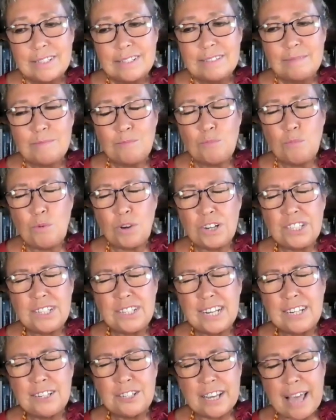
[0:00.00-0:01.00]

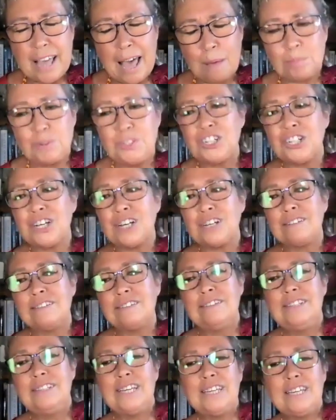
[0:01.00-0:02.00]
wanting to capture
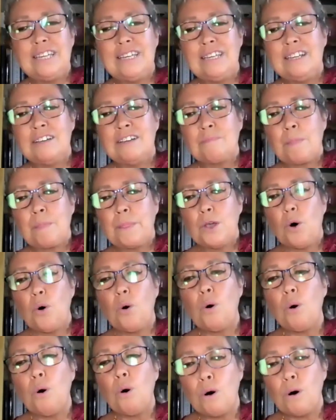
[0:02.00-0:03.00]
the
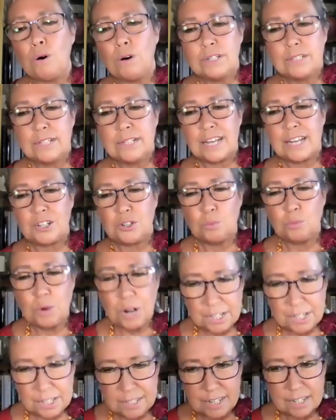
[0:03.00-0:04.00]
awe and
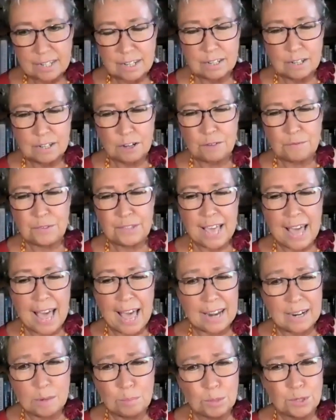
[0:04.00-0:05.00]
wonder of the
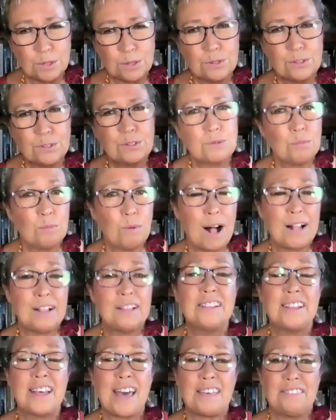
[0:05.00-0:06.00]
animals while
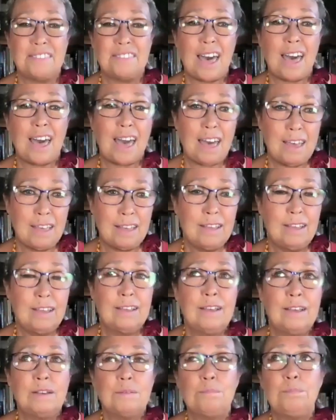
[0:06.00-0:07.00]
they're there,
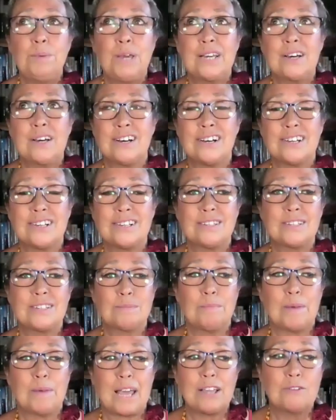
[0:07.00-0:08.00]
because
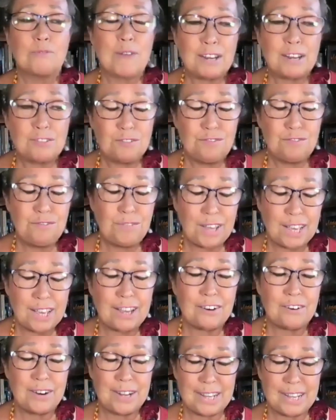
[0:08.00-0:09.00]
my great
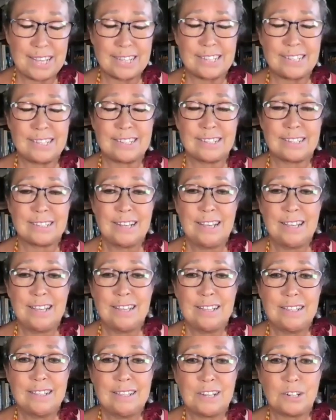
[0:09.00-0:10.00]
fear is
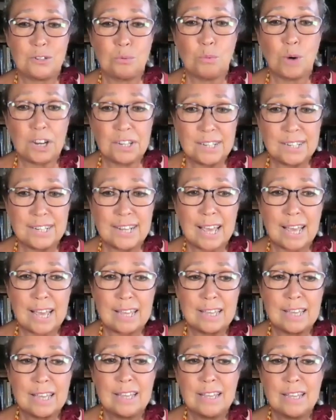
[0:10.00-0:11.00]
that one day
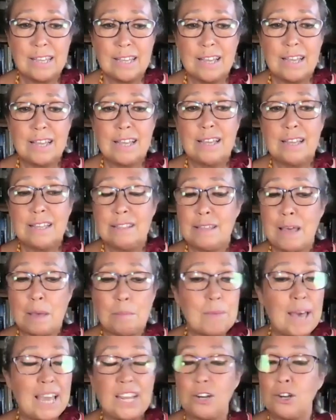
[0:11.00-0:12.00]
they
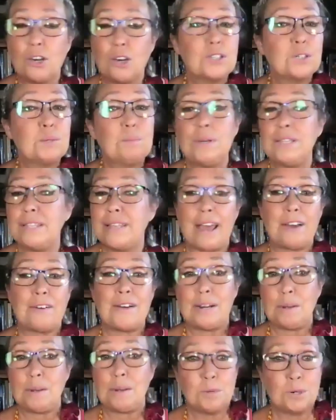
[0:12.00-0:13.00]
may not be there
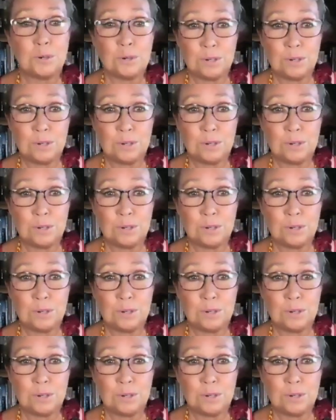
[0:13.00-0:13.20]
anymore.